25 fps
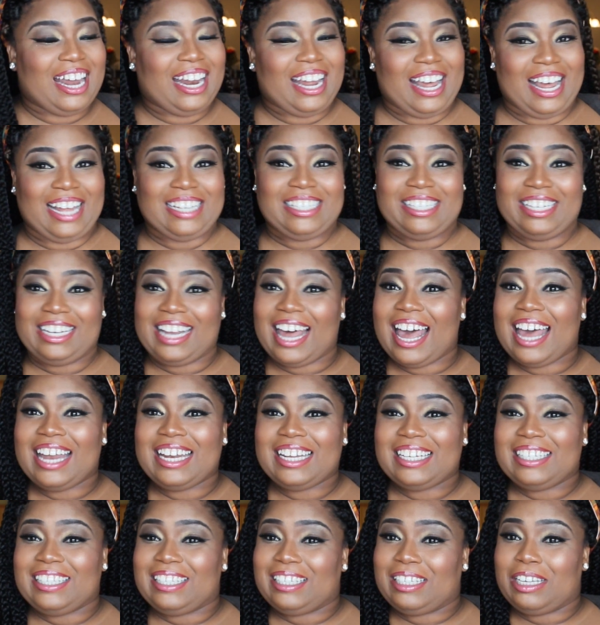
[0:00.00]
that has
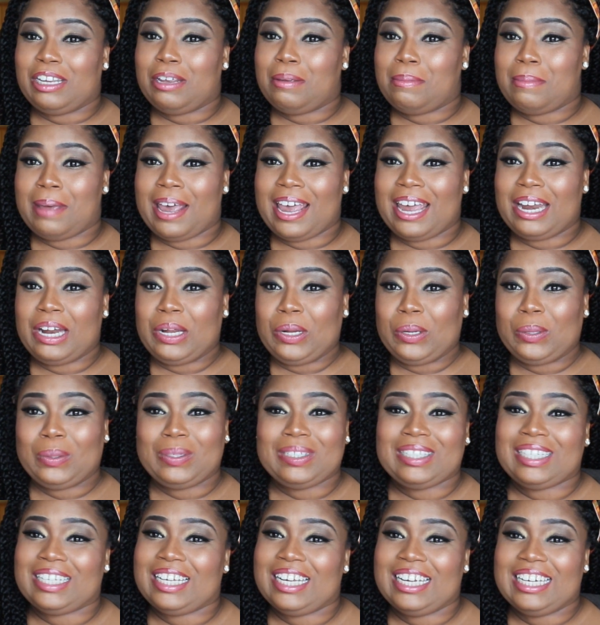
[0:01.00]
lettuce,
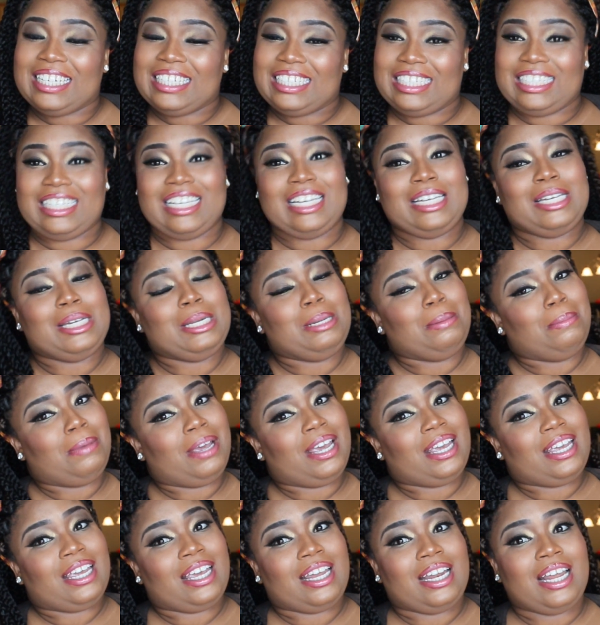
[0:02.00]
tomatoes, chicken,
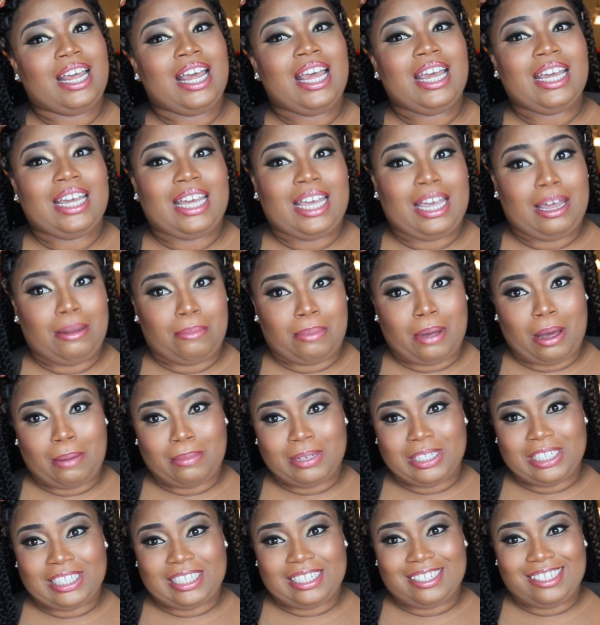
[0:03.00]
bacon, and
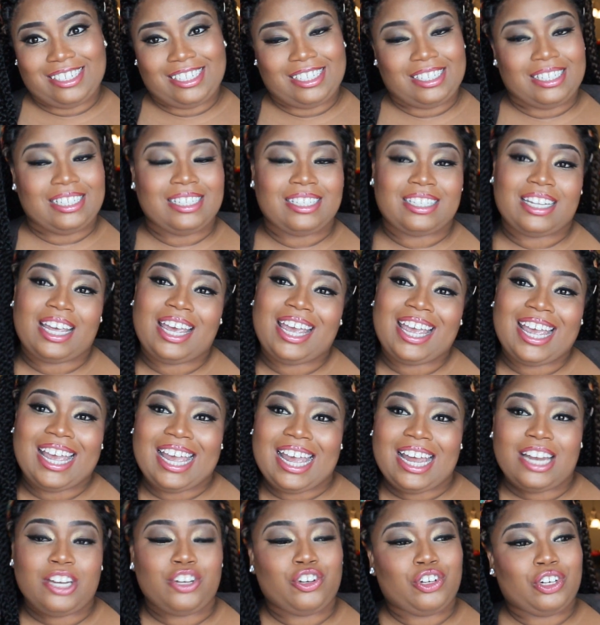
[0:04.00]
Parmesan cheese.
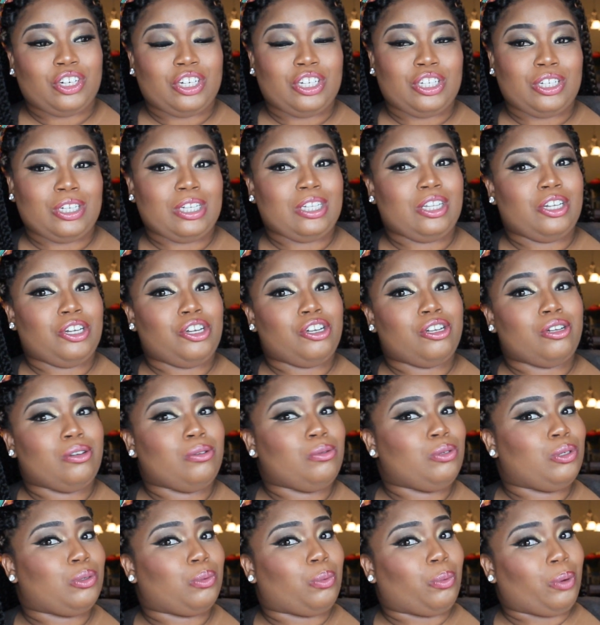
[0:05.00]
And you're going to either
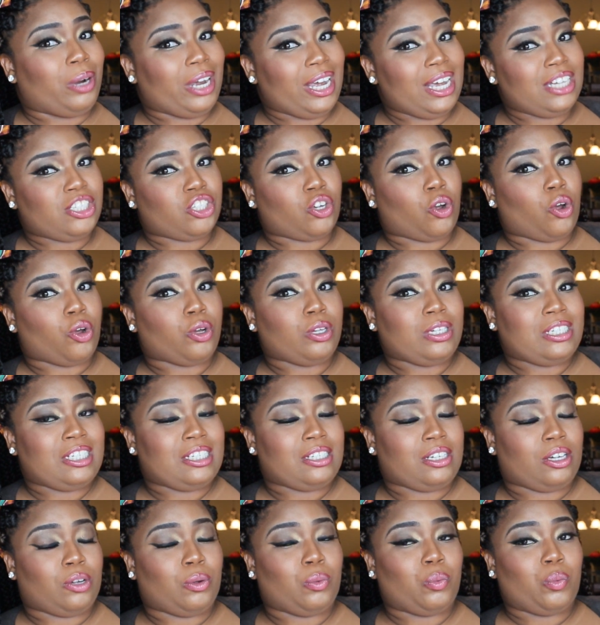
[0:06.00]
use ranch or
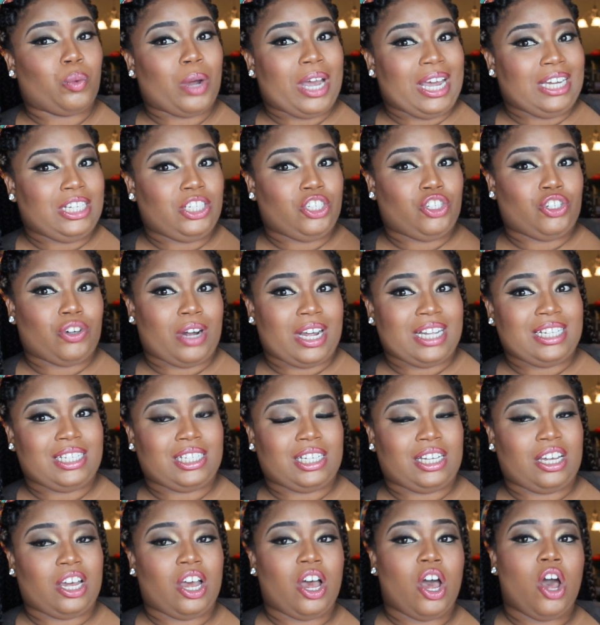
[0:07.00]
ranch
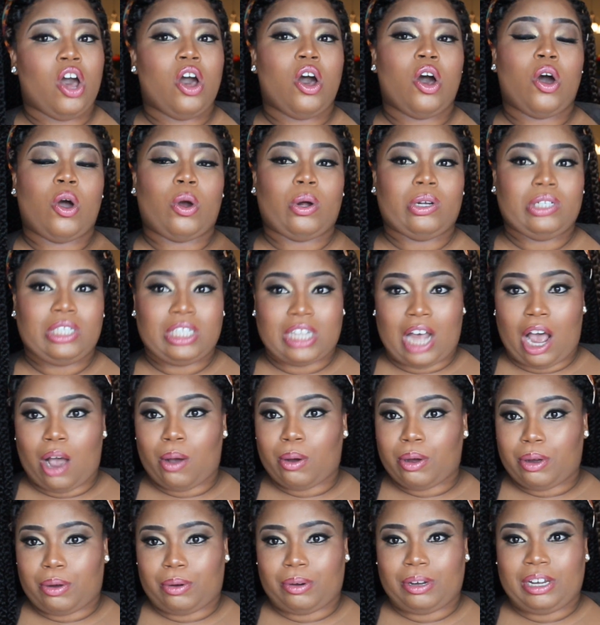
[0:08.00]
dressing or
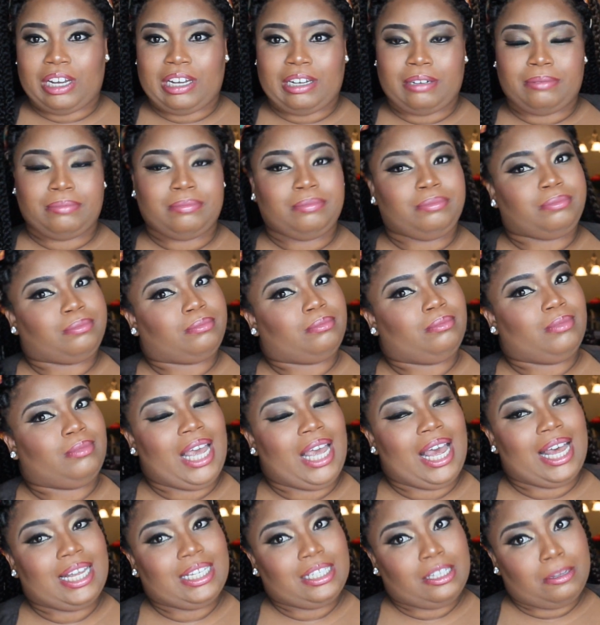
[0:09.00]
sour cream
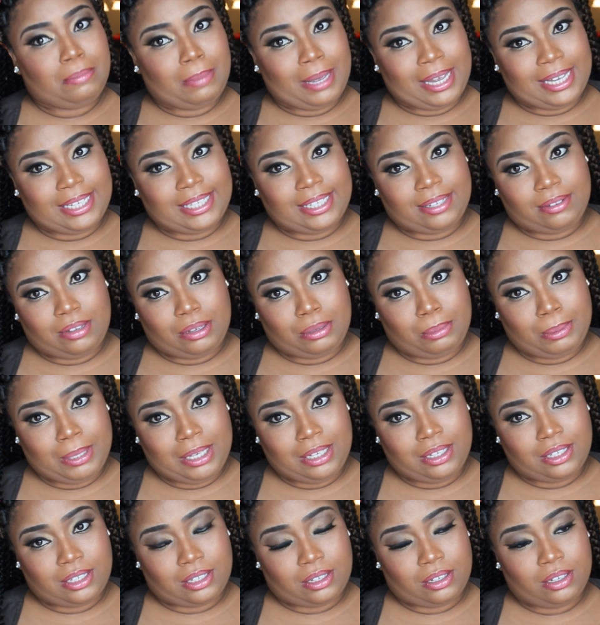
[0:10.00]
as the base of the
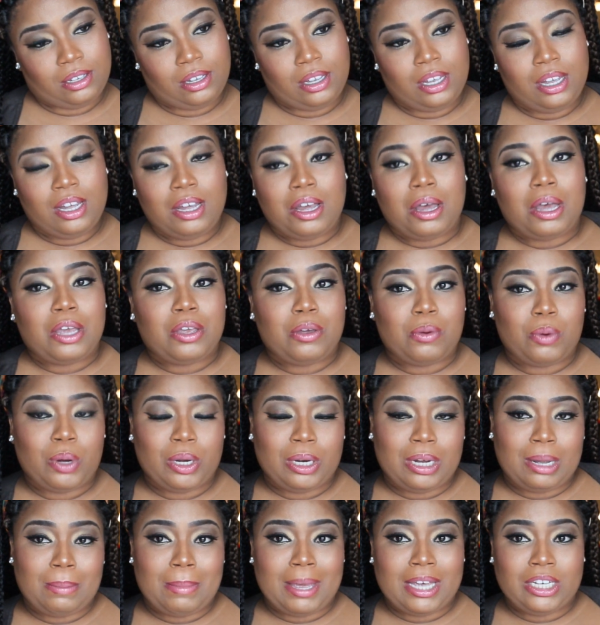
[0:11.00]
pizza. You
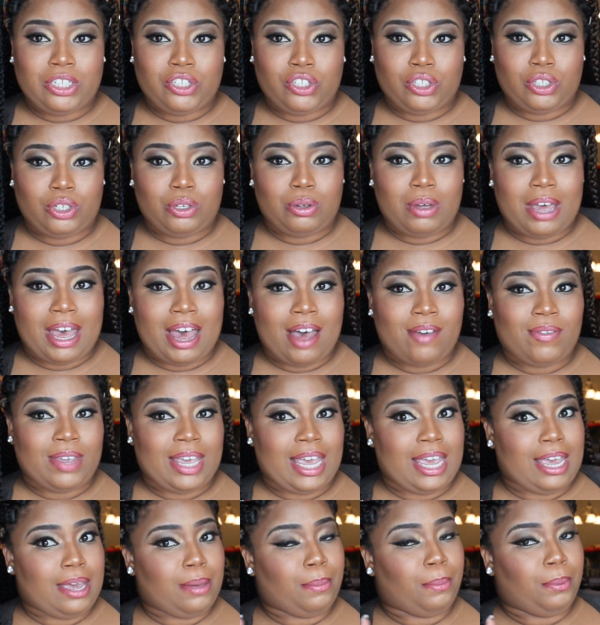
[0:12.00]
want to make sure you
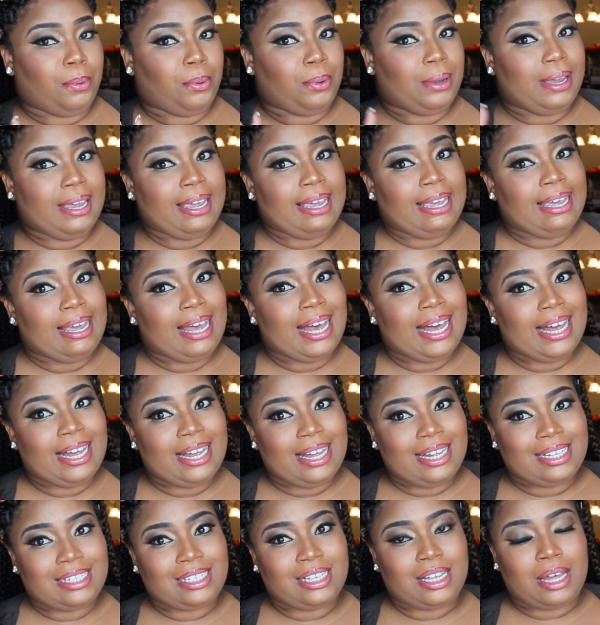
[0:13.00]
have a
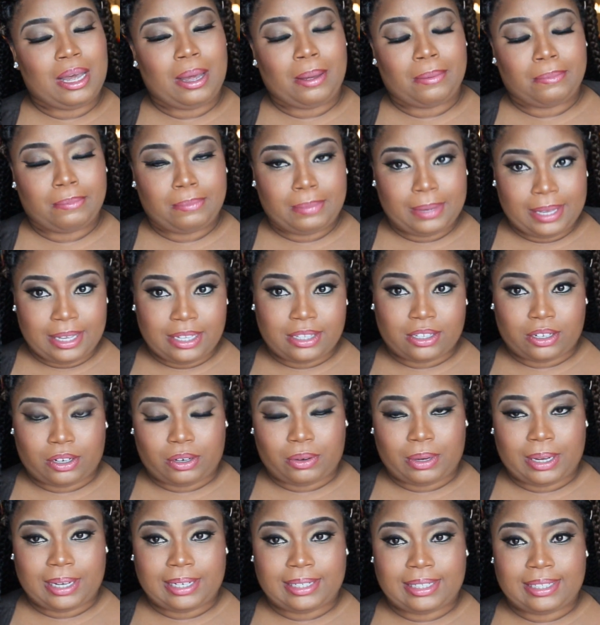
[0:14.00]
pre-cooked pizza
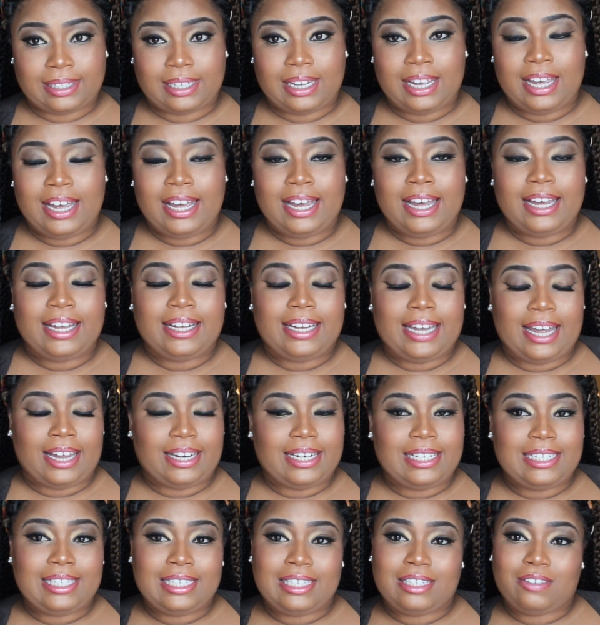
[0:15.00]
crust.
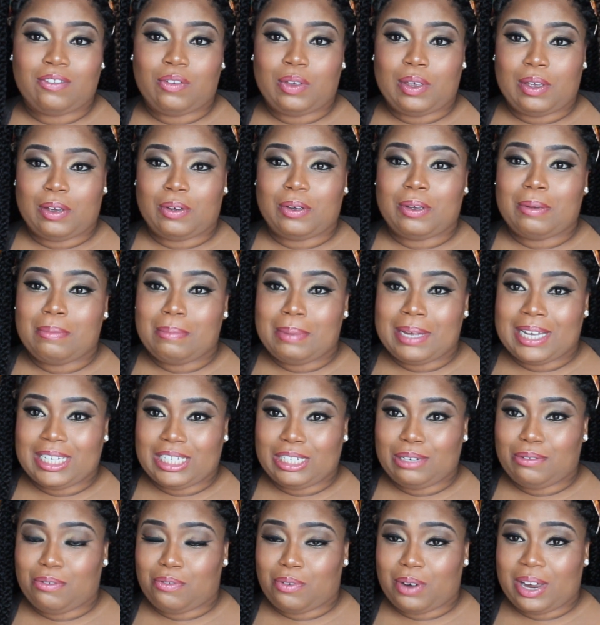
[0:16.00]
Now this is very
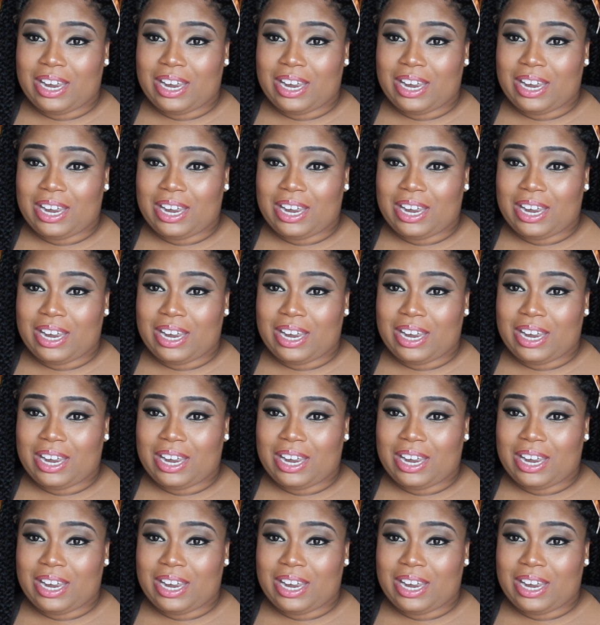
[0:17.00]
budget